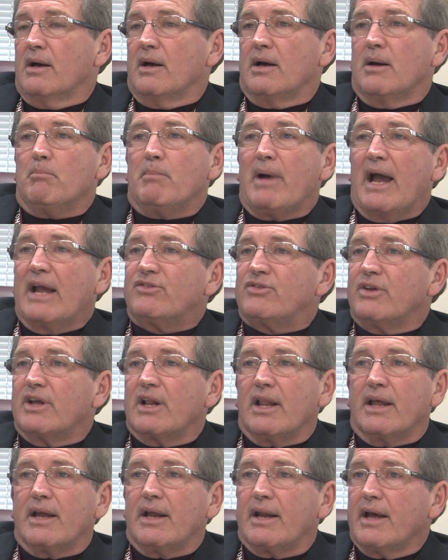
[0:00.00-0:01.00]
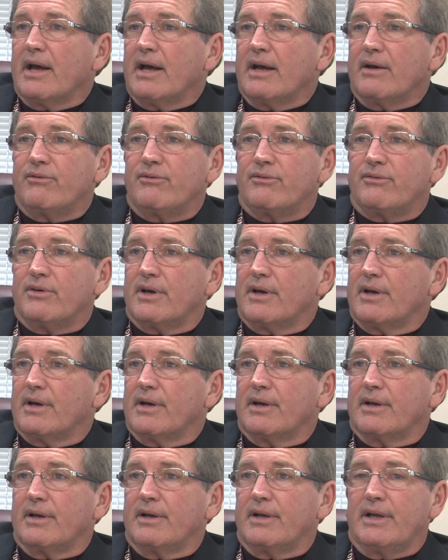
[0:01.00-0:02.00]
Amazingly enough,
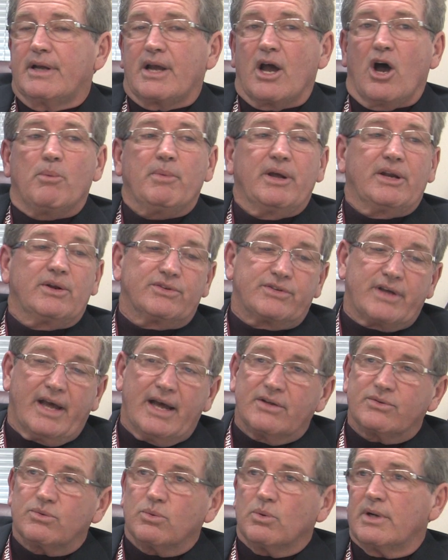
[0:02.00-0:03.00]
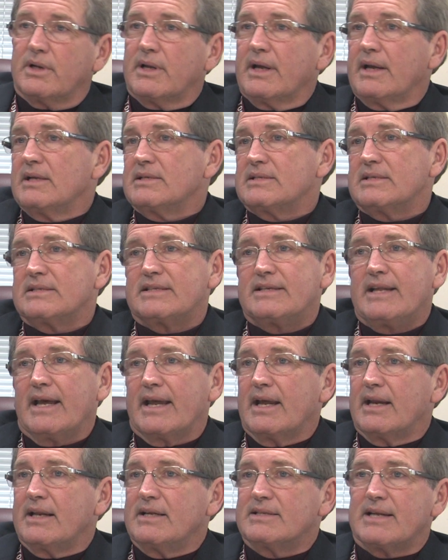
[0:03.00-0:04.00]
he called me to his house one day and he says,
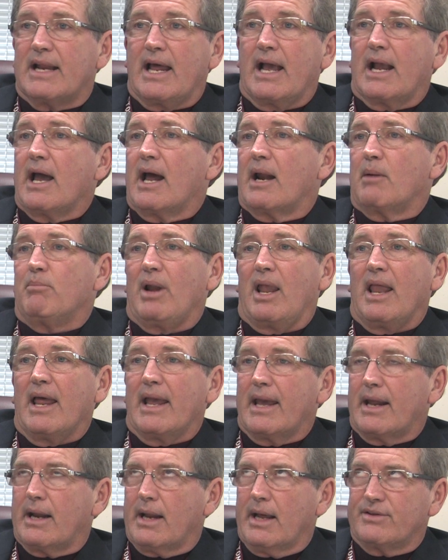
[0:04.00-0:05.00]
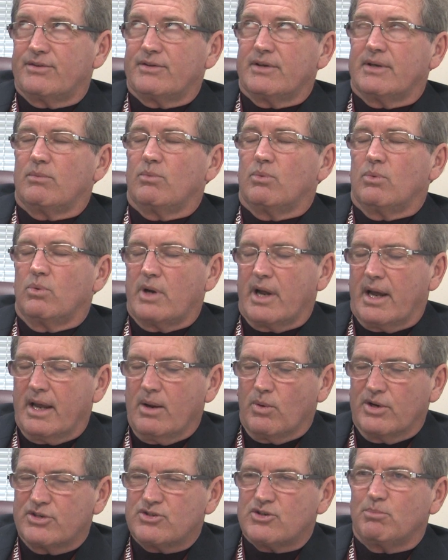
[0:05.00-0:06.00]
Dan, he said, I got a plan. I said, okay,
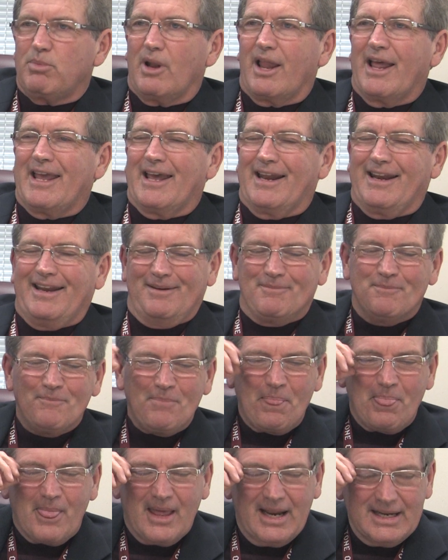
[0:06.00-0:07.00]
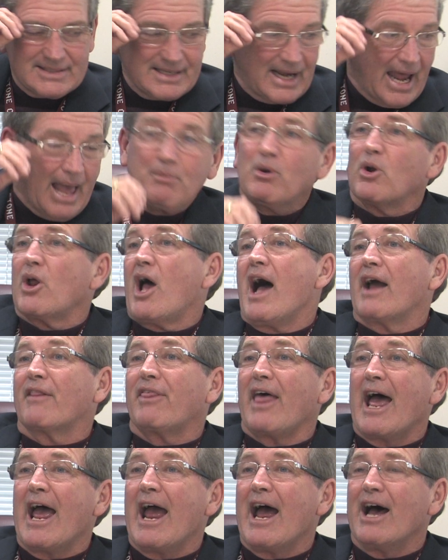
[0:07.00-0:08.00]
what's your plan? He said, I'm going to hike
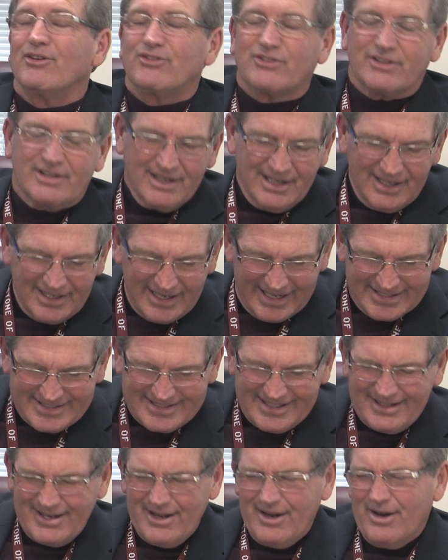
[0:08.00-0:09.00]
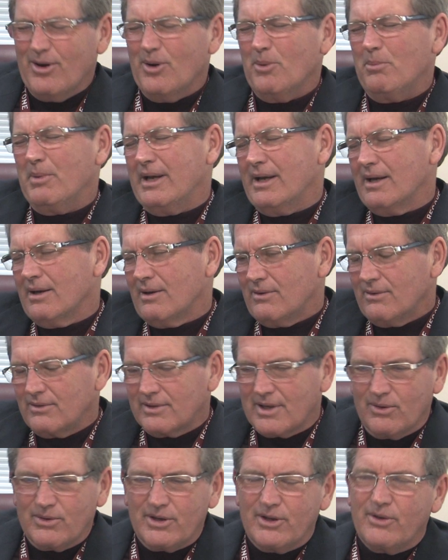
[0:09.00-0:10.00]
the house. I said, no, Bill,
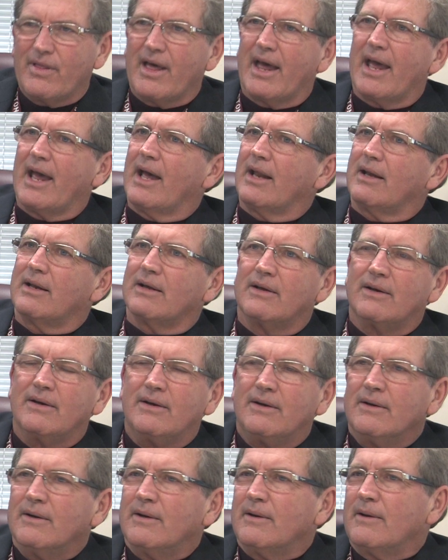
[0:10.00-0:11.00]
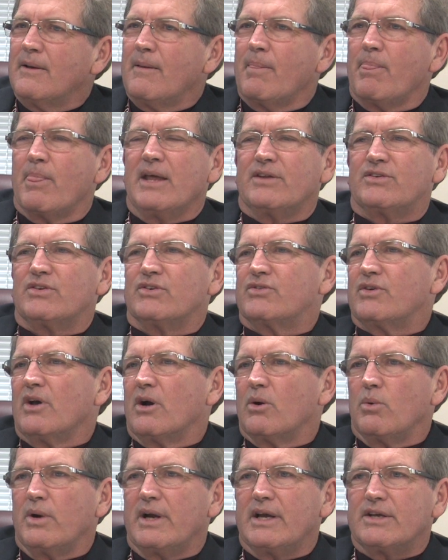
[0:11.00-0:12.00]
don't do that. This is so
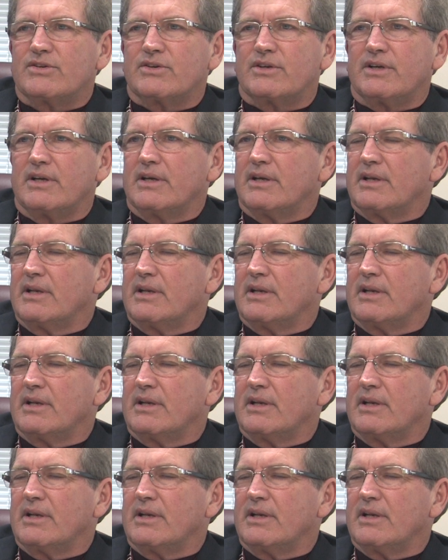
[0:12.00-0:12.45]
risky.